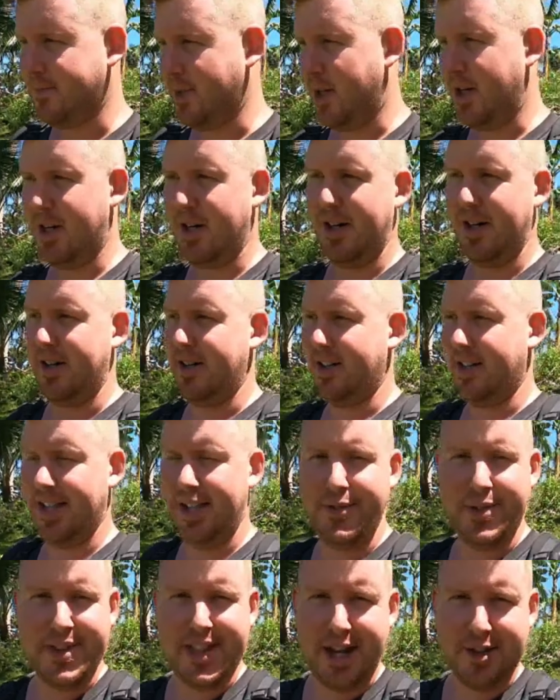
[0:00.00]
or
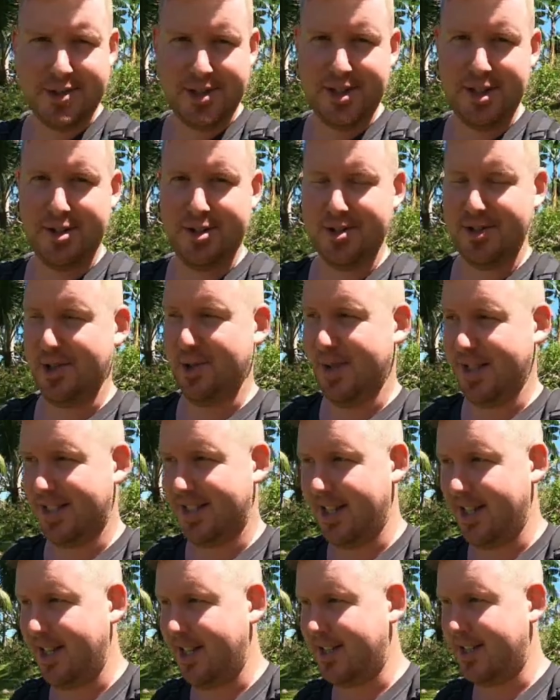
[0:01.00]
$11,000
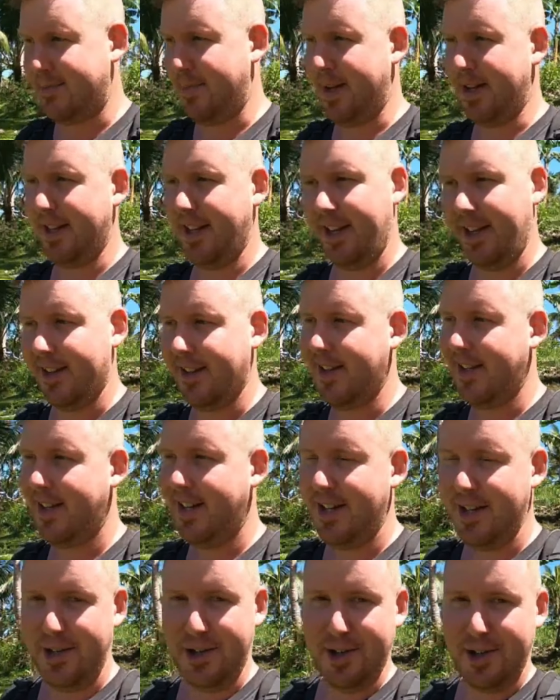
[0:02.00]
USD, depending
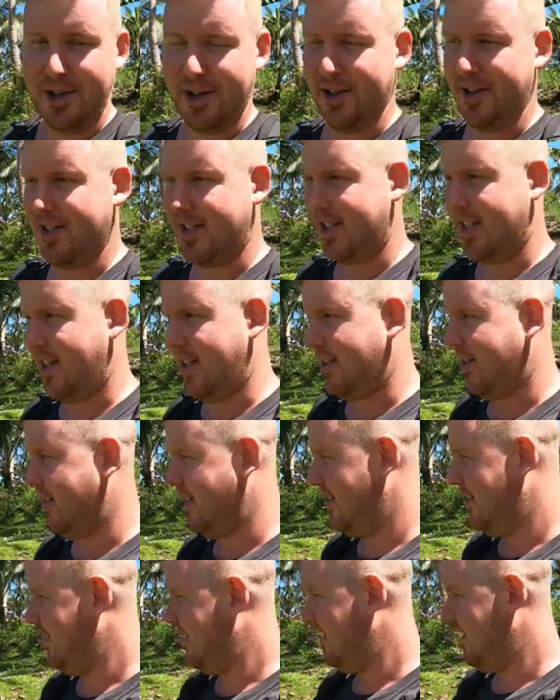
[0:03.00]
your currency.
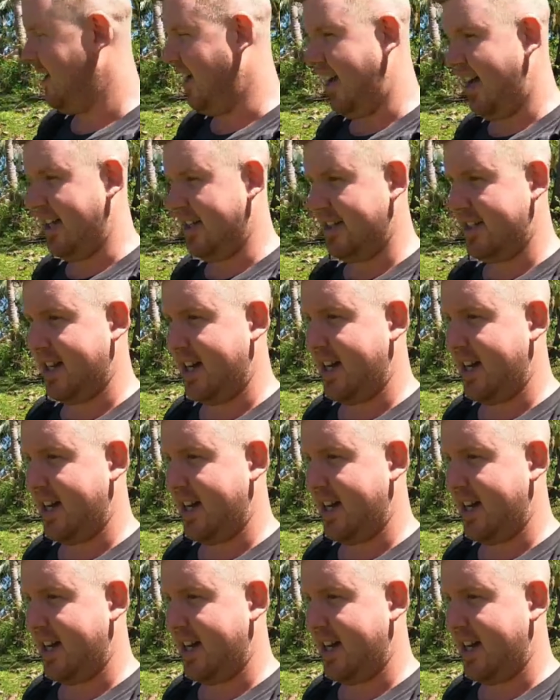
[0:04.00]
And